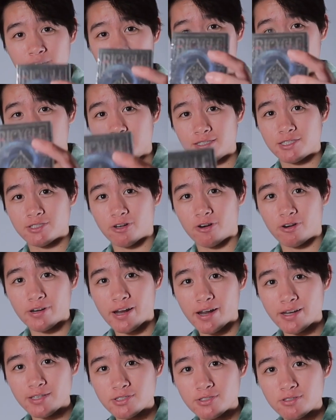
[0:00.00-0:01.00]
and the
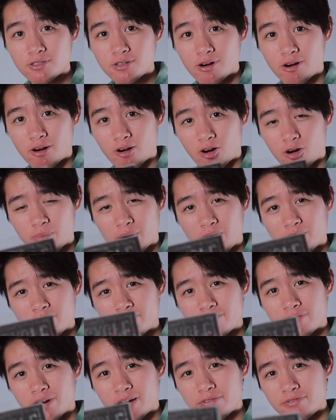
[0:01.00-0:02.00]
Stargazer are about
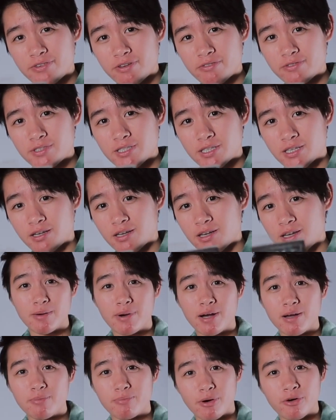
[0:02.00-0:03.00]
550. I
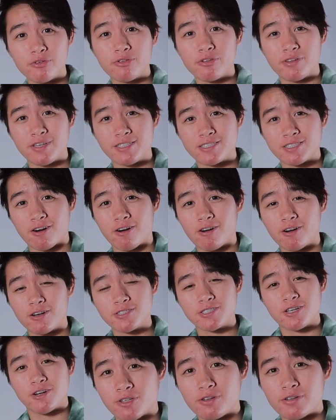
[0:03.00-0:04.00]
bought both of these
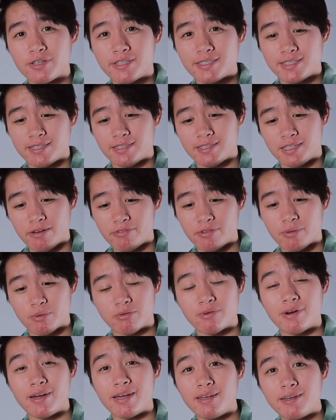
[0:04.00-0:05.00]
cards solely to give them
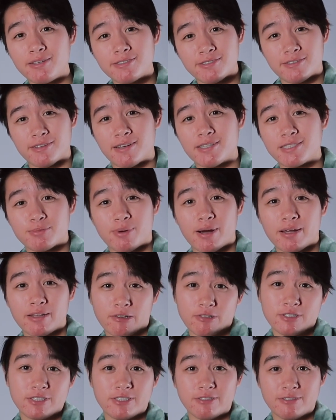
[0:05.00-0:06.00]
away, so that's why
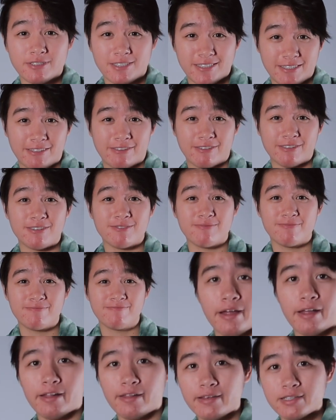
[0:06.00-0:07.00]
they're still sealed.
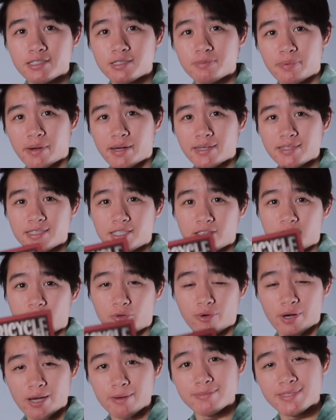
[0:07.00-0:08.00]
And this
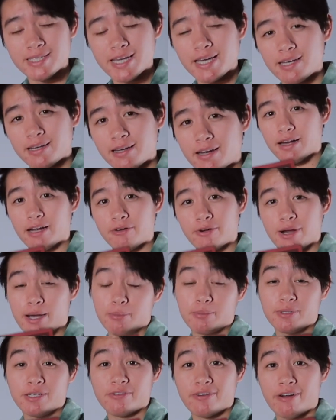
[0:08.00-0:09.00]
bicycle web deck I
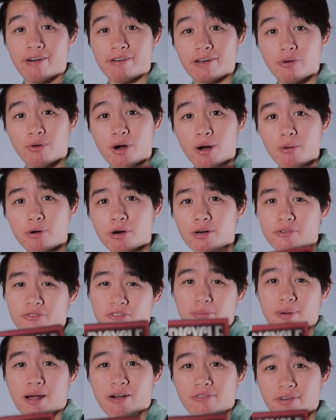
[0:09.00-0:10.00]
randomly found at Walmart
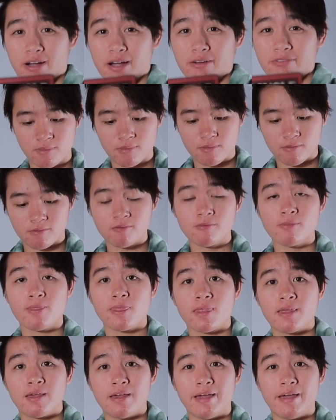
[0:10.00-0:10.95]
for about $5,